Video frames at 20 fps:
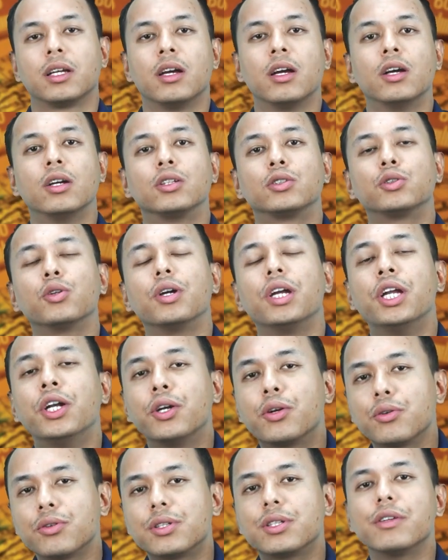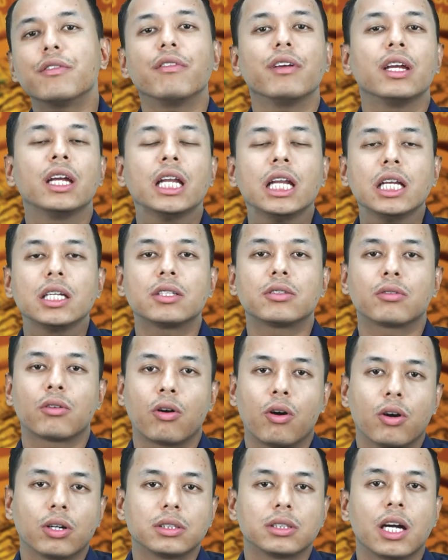So intrusive igneous
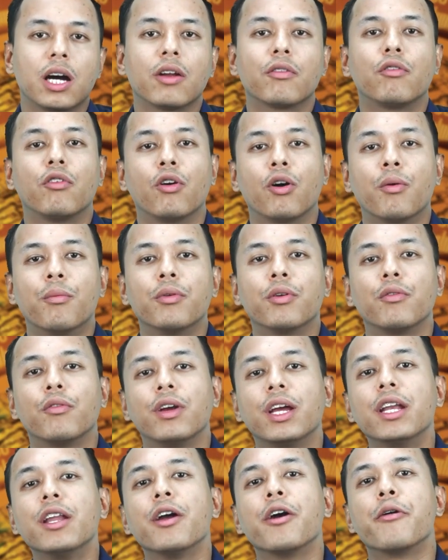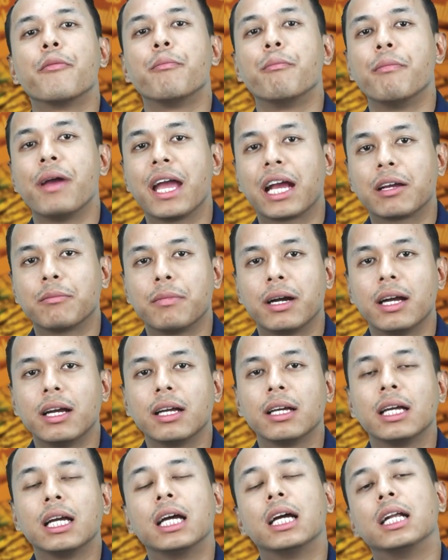rocks are formed when magma
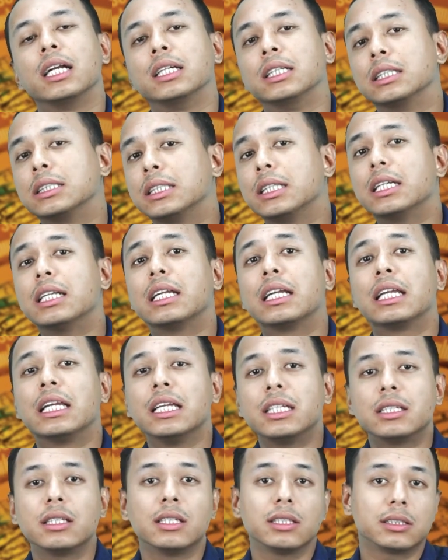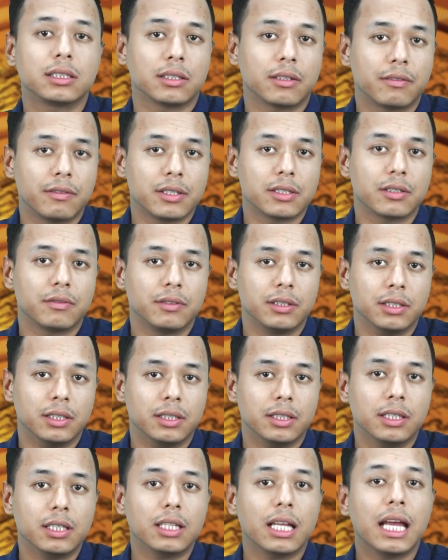does not reach the surface of the
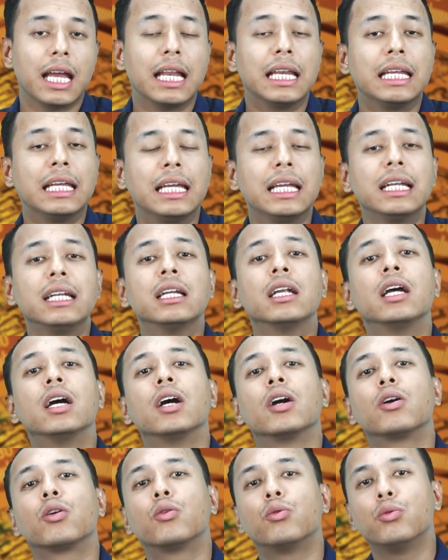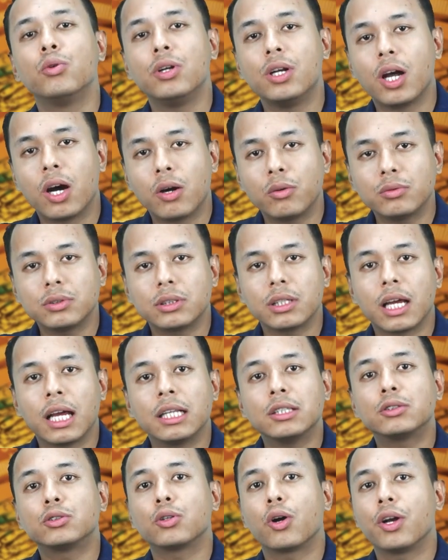earth and it cools down and
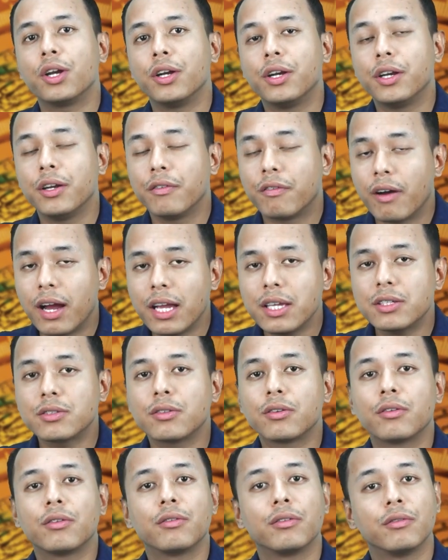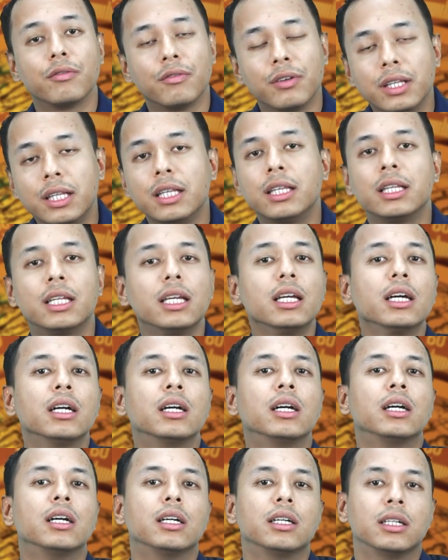solidifies within the
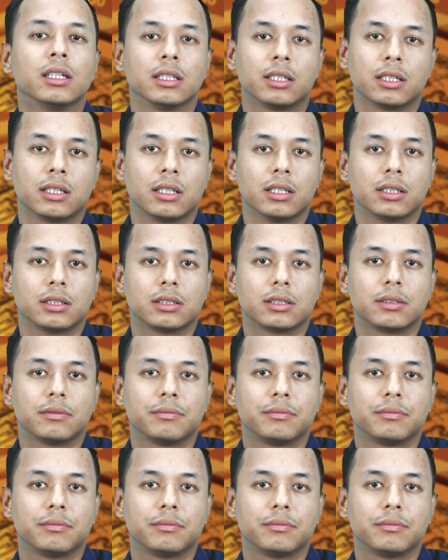earth crust.